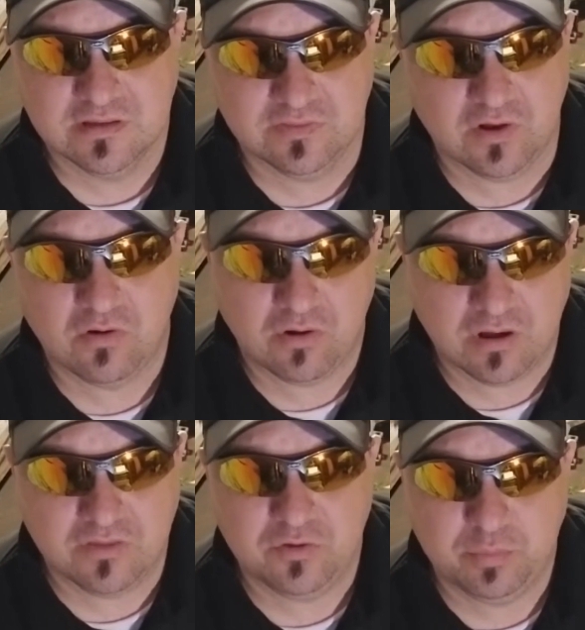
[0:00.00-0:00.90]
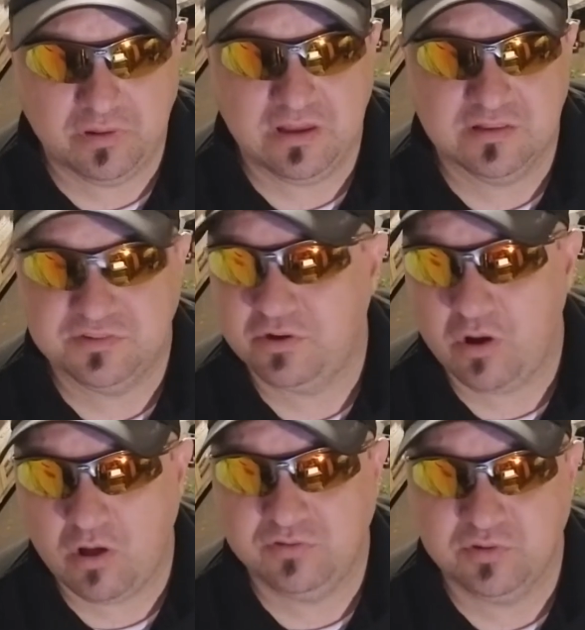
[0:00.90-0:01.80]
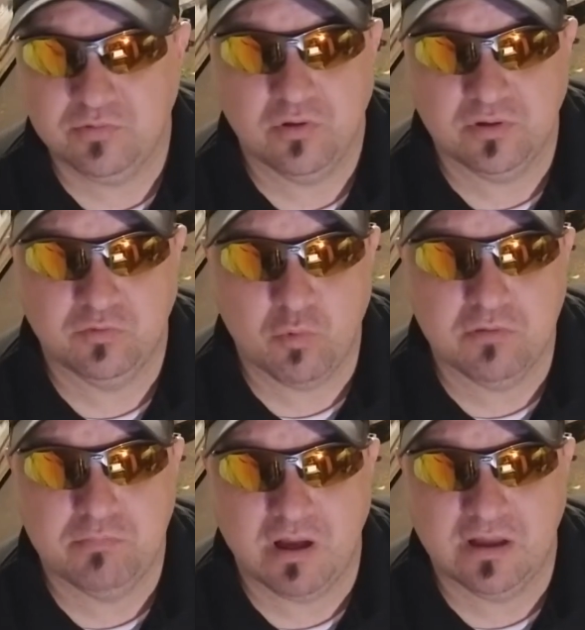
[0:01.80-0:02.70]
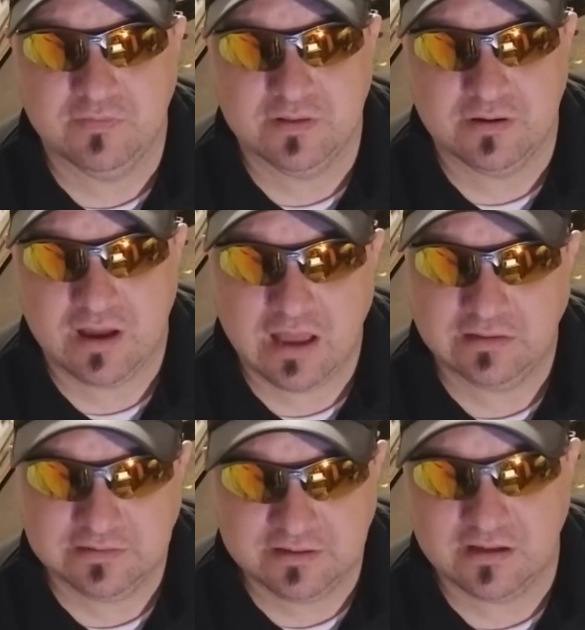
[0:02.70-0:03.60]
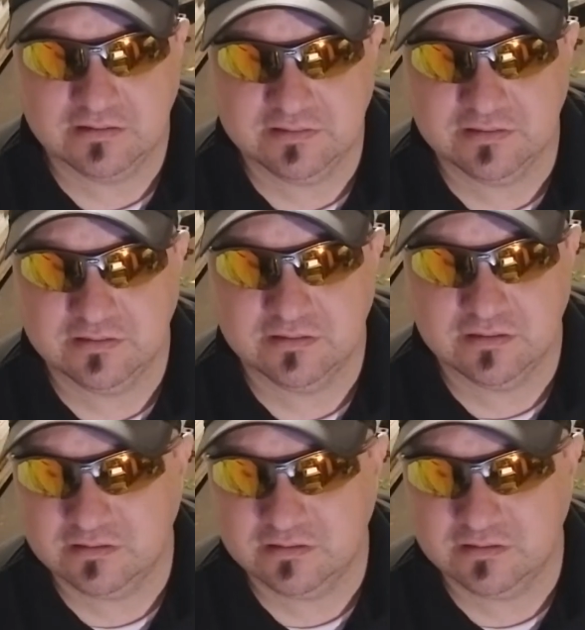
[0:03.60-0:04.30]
there are other plants that are also known as woodbine that are highly toxic,